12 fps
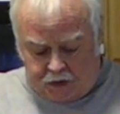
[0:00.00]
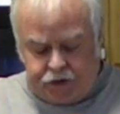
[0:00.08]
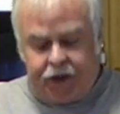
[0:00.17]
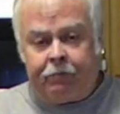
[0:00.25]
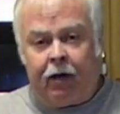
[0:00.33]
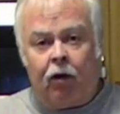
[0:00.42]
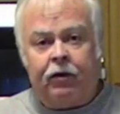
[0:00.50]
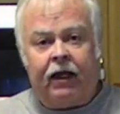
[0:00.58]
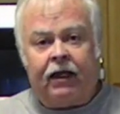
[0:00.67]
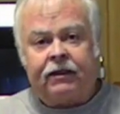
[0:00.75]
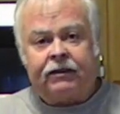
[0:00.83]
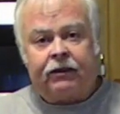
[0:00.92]
debone
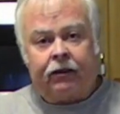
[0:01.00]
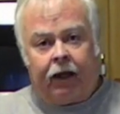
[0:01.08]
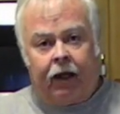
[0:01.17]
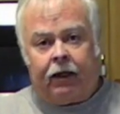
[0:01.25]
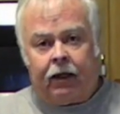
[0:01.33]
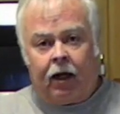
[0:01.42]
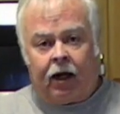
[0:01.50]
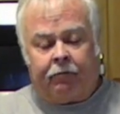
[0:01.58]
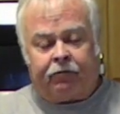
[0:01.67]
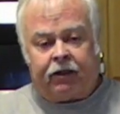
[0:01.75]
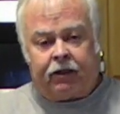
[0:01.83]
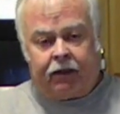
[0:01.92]
this and cut
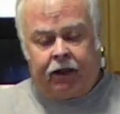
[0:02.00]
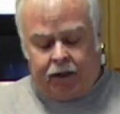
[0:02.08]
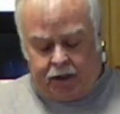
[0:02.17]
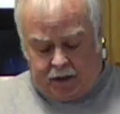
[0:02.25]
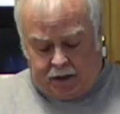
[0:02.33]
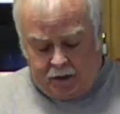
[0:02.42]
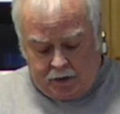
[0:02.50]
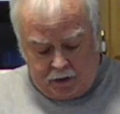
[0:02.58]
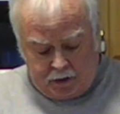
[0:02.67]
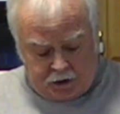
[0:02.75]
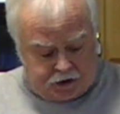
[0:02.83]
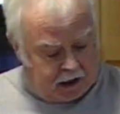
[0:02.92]
up the
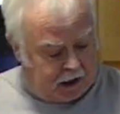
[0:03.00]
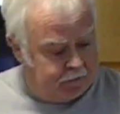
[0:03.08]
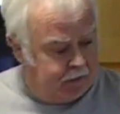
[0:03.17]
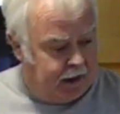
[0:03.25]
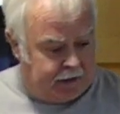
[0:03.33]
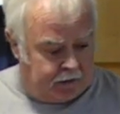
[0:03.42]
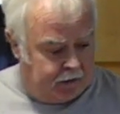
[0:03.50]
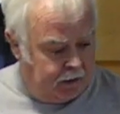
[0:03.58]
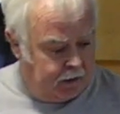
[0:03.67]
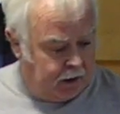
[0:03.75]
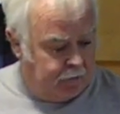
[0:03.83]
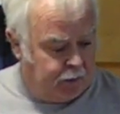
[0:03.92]
chicken meat.
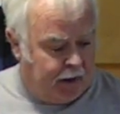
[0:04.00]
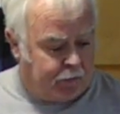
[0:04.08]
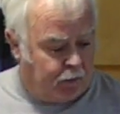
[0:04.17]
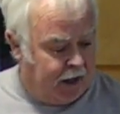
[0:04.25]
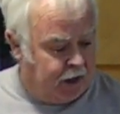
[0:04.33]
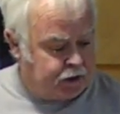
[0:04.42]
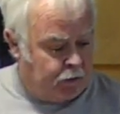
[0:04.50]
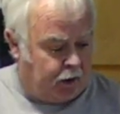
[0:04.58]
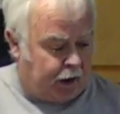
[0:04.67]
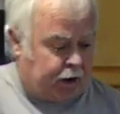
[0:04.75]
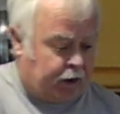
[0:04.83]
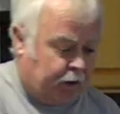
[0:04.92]
In preparation, we're
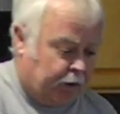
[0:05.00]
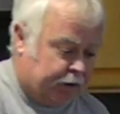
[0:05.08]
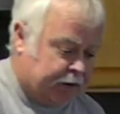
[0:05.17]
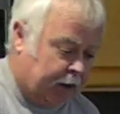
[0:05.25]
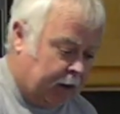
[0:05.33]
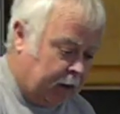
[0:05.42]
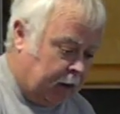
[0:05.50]
going to use